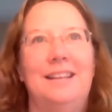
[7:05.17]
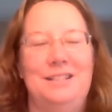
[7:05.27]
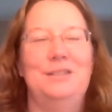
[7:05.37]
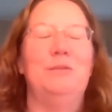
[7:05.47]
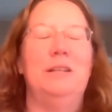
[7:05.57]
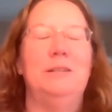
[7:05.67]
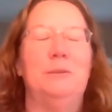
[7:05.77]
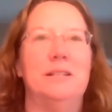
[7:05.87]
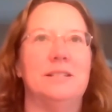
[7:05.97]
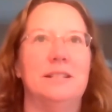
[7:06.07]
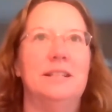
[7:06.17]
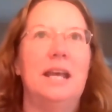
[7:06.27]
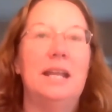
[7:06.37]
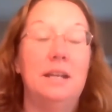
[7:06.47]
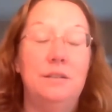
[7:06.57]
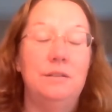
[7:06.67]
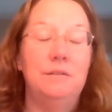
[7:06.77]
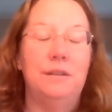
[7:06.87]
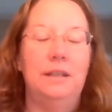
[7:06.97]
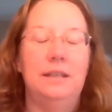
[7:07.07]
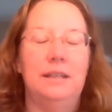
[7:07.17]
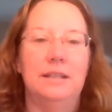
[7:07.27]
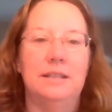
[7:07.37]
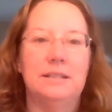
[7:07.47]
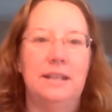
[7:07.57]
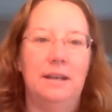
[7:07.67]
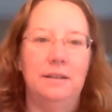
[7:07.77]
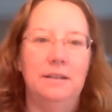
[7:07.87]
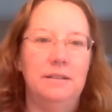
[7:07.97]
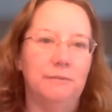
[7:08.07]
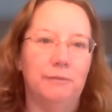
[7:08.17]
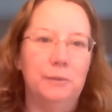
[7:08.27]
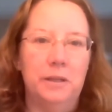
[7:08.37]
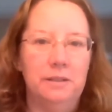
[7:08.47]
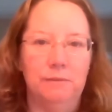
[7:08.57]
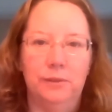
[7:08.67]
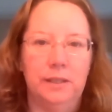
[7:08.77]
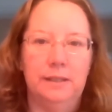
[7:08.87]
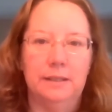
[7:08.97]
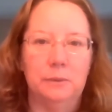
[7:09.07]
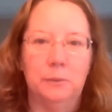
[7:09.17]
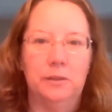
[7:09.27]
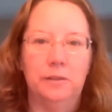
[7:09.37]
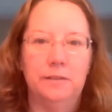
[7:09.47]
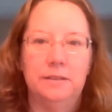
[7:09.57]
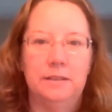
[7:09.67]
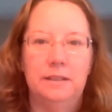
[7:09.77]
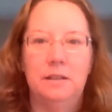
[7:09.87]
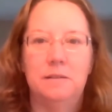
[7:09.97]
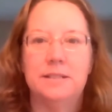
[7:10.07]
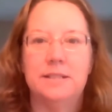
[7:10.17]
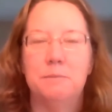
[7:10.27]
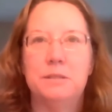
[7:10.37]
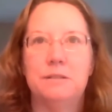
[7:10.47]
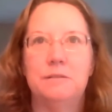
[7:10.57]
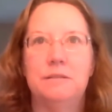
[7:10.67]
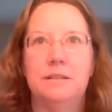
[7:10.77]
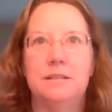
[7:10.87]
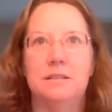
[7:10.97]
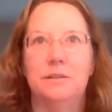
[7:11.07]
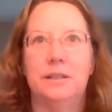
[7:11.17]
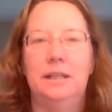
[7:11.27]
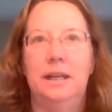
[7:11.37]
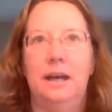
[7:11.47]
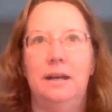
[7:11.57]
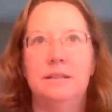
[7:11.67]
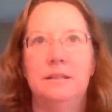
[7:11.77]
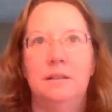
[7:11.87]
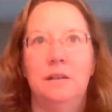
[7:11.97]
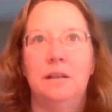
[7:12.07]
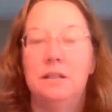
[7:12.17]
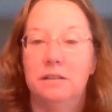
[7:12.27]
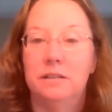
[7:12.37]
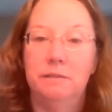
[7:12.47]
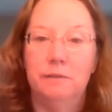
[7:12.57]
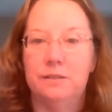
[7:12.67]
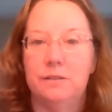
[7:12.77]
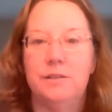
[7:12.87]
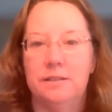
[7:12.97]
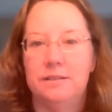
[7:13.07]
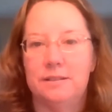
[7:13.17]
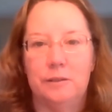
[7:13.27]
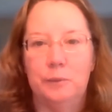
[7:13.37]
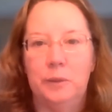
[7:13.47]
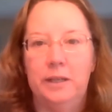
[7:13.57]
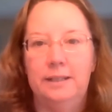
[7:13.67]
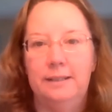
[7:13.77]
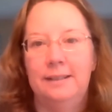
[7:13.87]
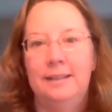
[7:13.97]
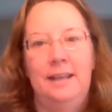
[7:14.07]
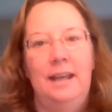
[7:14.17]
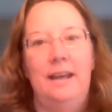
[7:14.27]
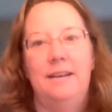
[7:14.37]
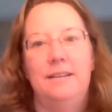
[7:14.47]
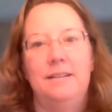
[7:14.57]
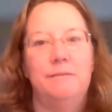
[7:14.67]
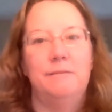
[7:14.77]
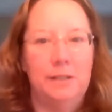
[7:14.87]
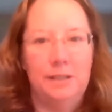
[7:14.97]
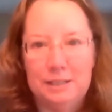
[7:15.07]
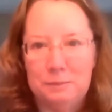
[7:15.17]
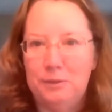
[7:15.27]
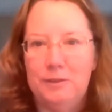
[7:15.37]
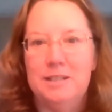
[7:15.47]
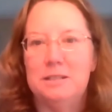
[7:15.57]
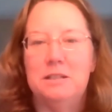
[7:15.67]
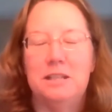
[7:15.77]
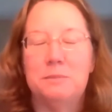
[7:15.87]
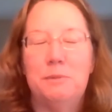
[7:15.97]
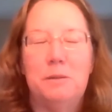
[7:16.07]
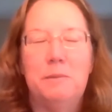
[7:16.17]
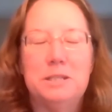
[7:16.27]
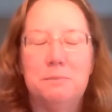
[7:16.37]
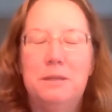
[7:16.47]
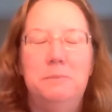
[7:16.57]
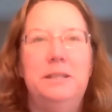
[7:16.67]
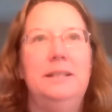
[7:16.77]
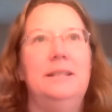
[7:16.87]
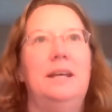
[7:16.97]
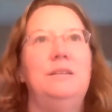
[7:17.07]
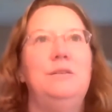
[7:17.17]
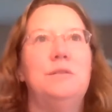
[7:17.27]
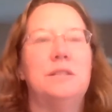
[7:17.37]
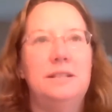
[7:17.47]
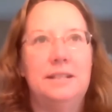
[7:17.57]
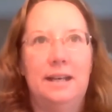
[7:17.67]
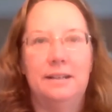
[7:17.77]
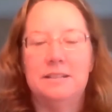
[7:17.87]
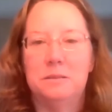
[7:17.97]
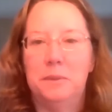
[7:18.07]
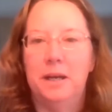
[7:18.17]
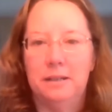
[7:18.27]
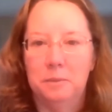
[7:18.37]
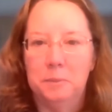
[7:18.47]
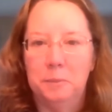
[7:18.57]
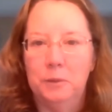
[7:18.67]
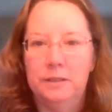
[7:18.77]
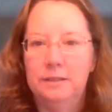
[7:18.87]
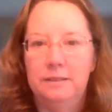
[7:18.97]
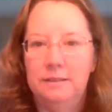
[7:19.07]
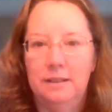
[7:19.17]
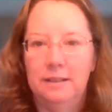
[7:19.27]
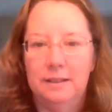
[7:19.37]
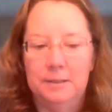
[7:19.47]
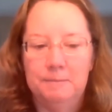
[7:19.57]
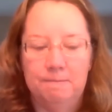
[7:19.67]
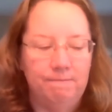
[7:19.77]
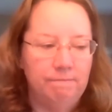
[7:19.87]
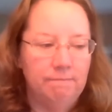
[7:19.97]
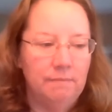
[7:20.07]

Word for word: that's a great question. And I do think it's that different way of looking at the world. You know, a STEM student is looking at conducting research in a certain way and running experience, experiments maybe and using data to back up what um,